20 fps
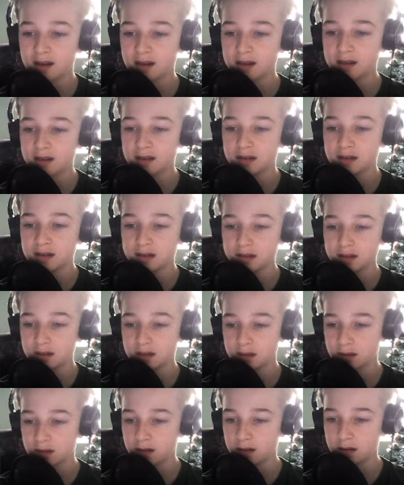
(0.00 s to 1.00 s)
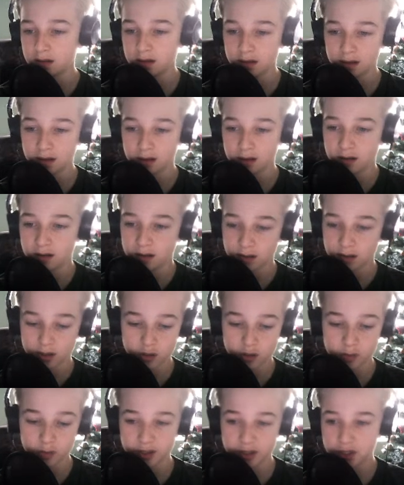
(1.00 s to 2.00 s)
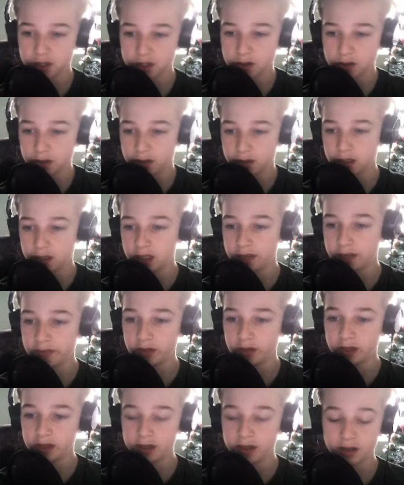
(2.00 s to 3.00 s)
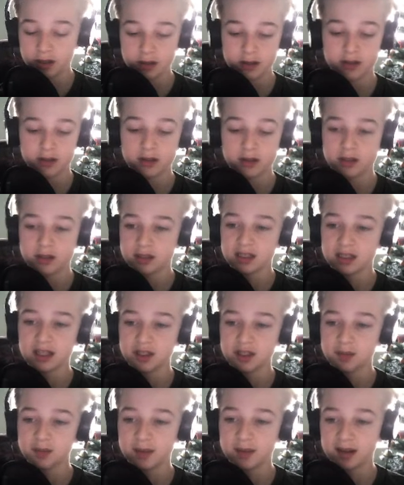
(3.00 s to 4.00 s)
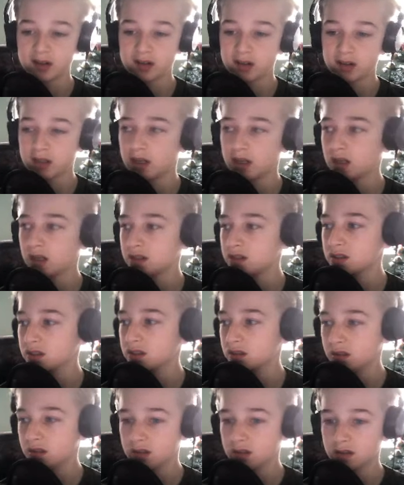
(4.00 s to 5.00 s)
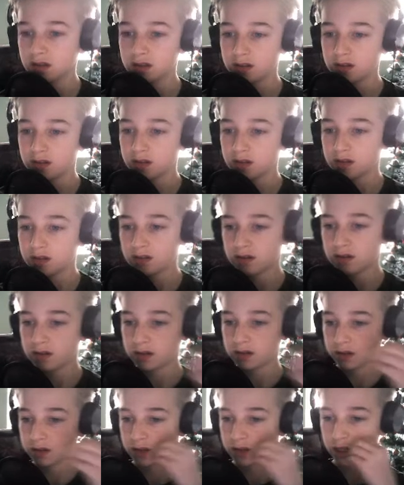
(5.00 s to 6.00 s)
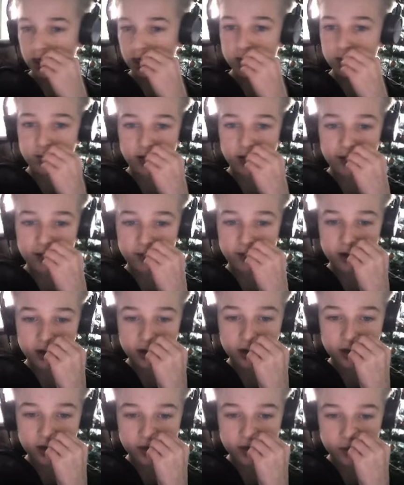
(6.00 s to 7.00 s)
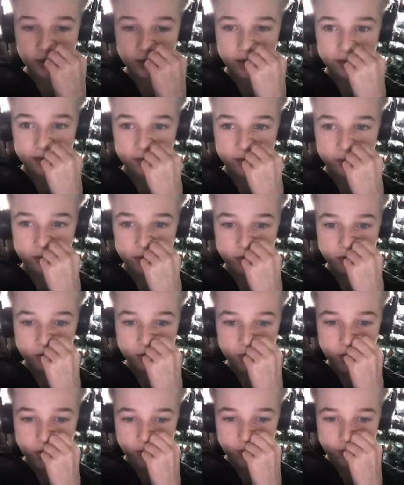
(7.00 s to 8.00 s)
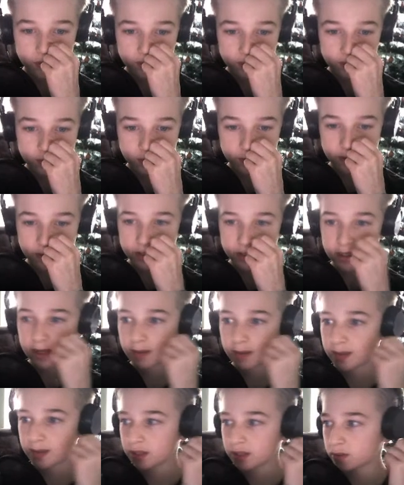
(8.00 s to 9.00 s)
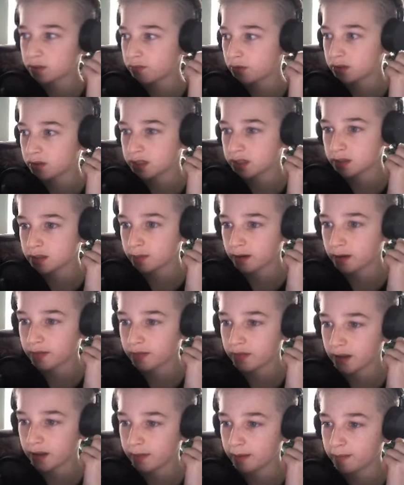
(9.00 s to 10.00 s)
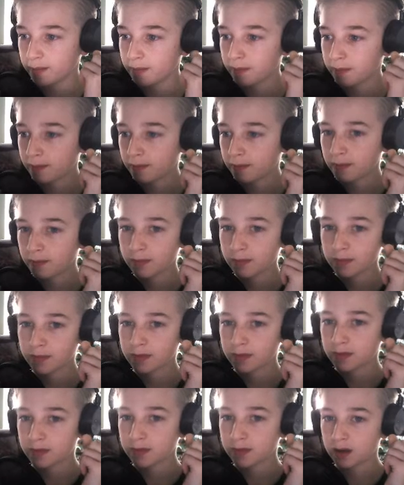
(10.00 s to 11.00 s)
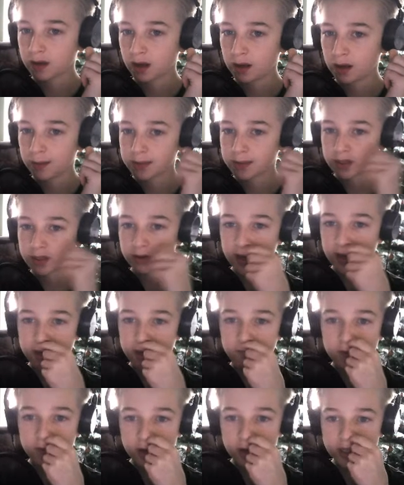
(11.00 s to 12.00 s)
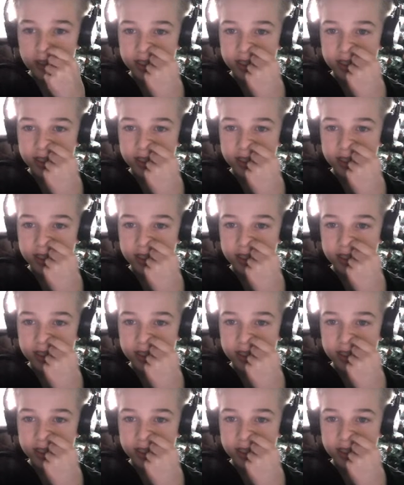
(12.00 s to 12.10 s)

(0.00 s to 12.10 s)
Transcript: Streaming MagnaCast. Twitch.tv/MagnaCast. Hope you're having a nice one, everyone. Or 3 viewers. I imagine Ross is one of them.